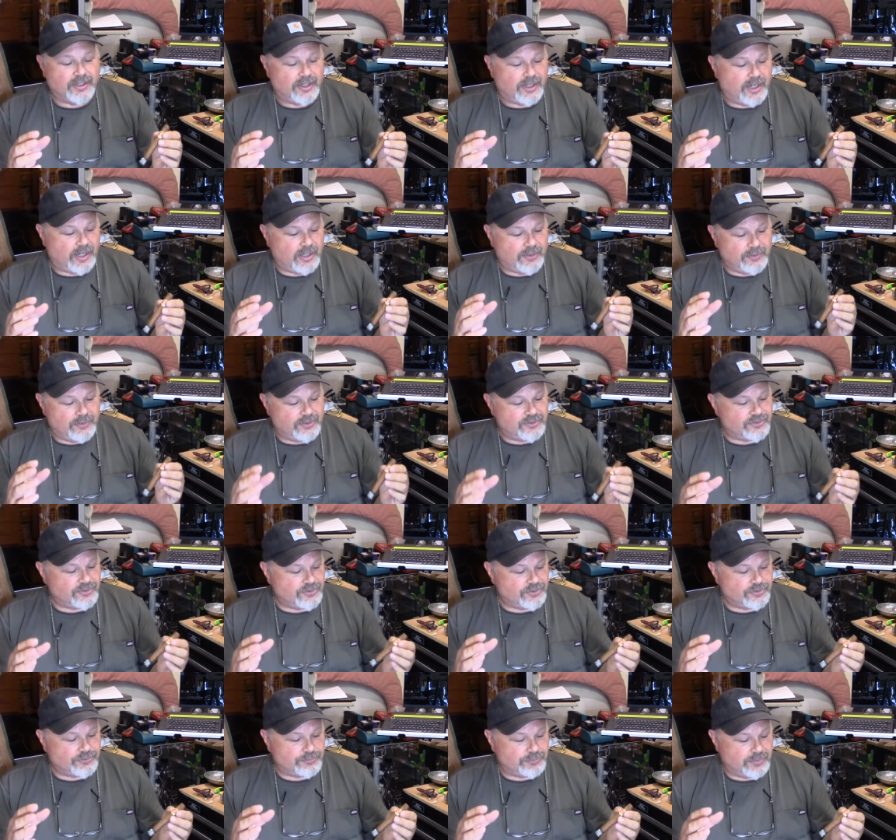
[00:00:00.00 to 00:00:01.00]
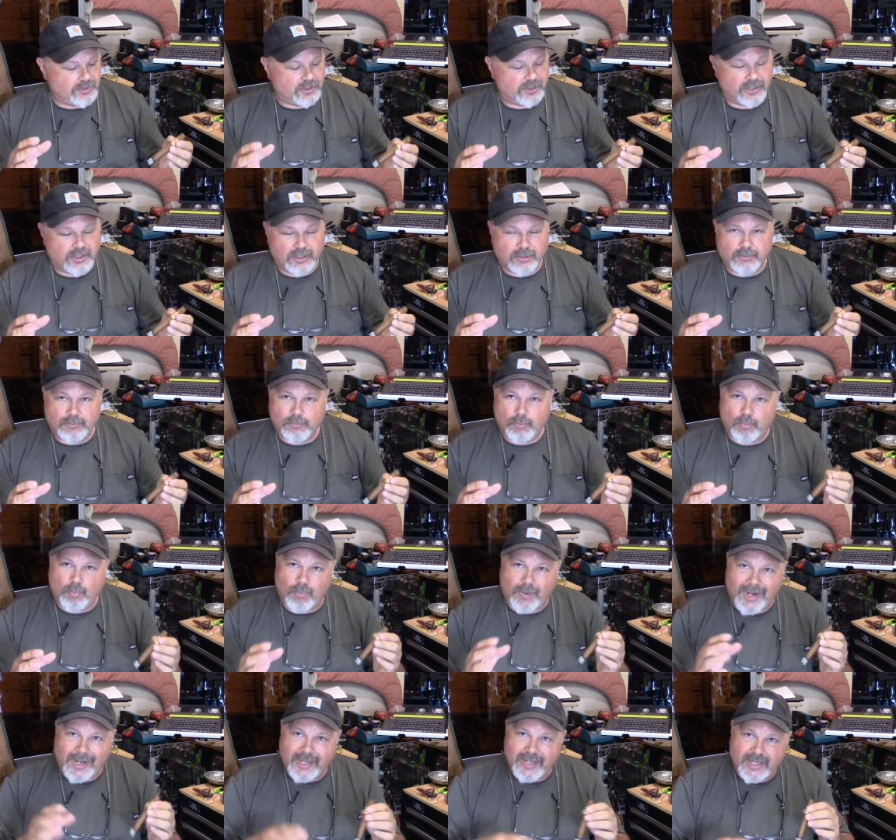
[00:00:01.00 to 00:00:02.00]
and this is really
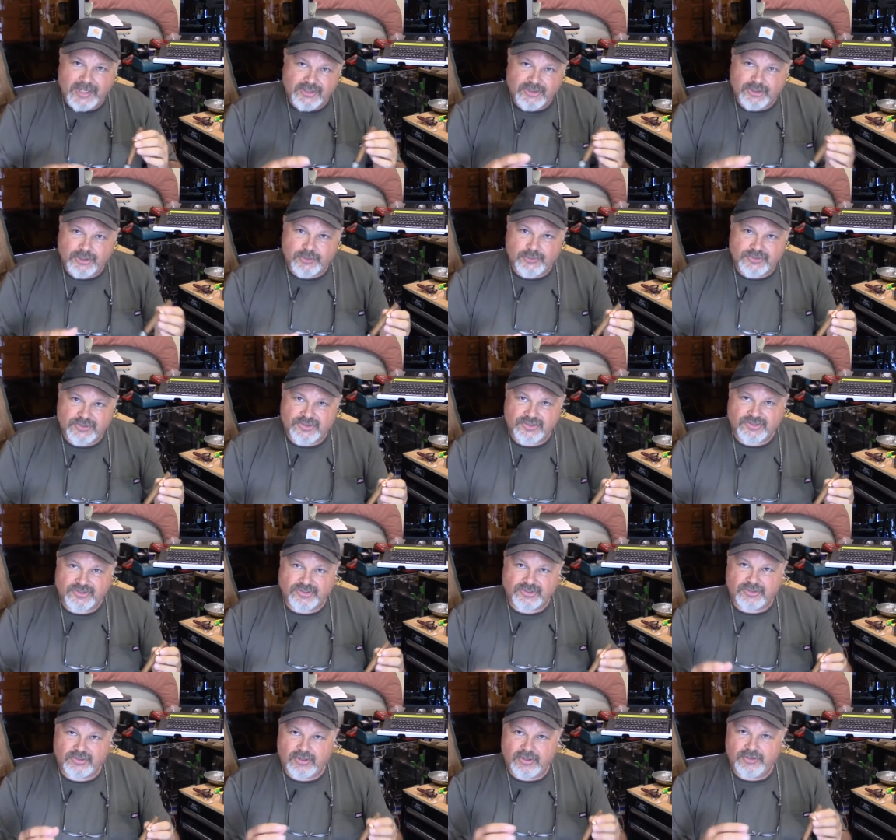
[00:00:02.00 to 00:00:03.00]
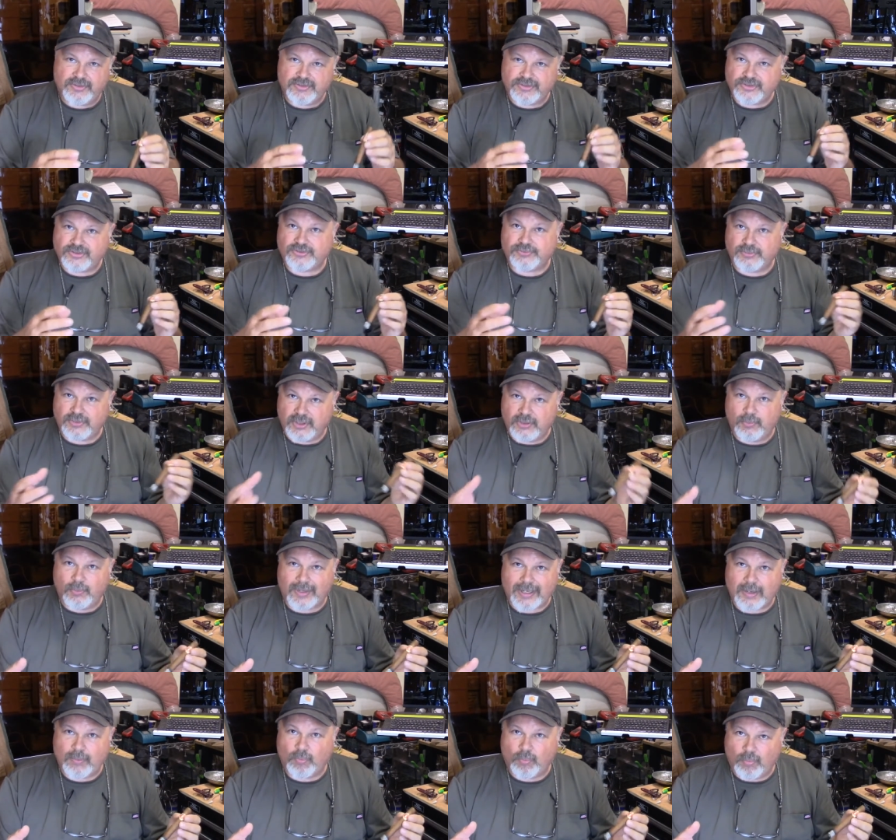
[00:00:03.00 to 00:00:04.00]
why I chose this cigar. This is really
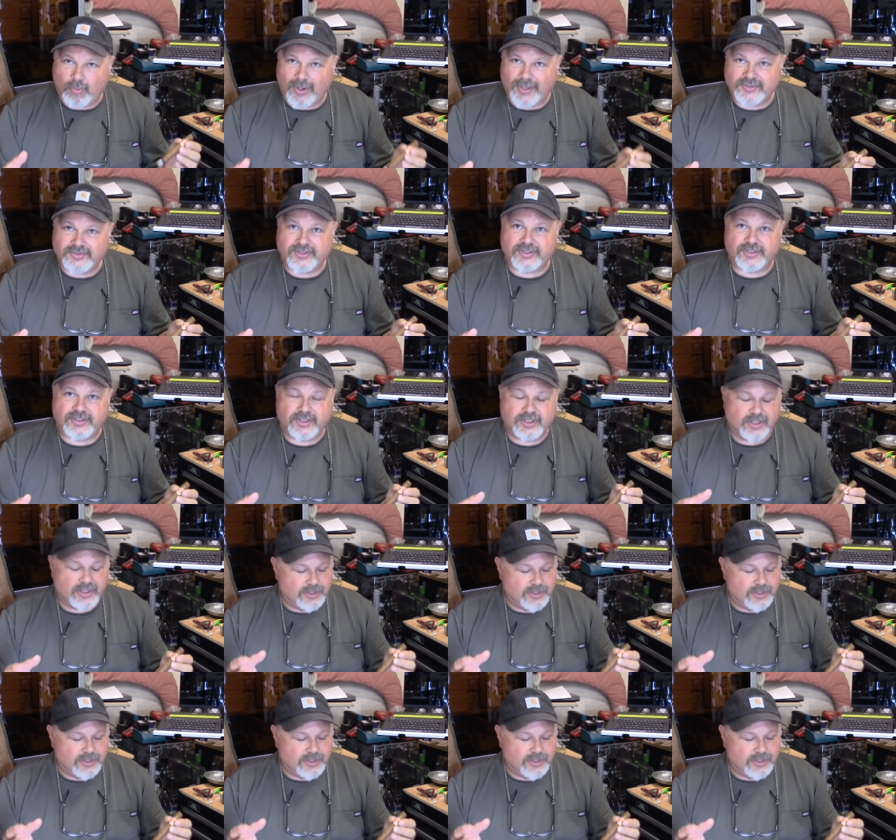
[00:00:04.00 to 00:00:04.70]
what I wanted.